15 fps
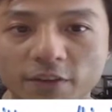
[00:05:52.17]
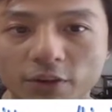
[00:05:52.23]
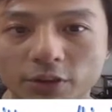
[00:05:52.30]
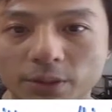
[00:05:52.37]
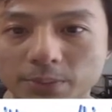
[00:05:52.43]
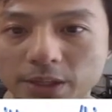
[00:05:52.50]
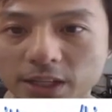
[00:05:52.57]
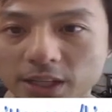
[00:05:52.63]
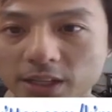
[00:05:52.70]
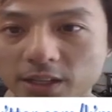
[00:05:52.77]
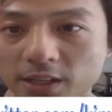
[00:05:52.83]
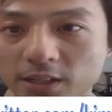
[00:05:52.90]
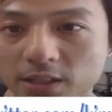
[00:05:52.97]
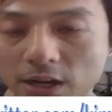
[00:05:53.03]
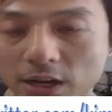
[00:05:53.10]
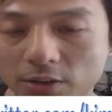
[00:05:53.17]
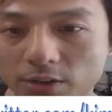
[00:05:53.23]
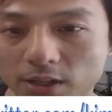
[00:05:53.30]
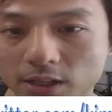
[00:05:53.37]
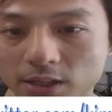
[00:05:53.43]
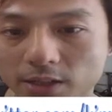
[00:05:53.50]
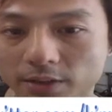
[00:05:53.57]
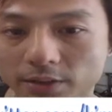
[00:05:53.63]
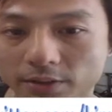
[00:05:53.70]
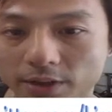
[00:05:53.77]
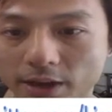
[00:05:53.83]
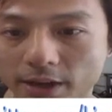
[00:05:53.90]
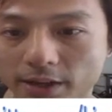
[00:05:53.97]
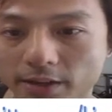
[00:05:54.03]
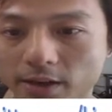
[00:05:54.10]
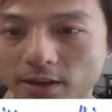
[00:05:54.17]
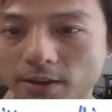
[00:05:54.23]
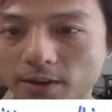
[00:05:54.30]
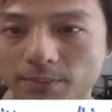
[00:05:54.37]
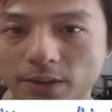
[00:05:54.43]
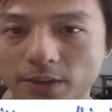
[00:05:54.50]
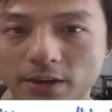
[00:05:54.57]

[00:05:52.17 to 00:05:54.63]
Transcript: the beginners out here, right, there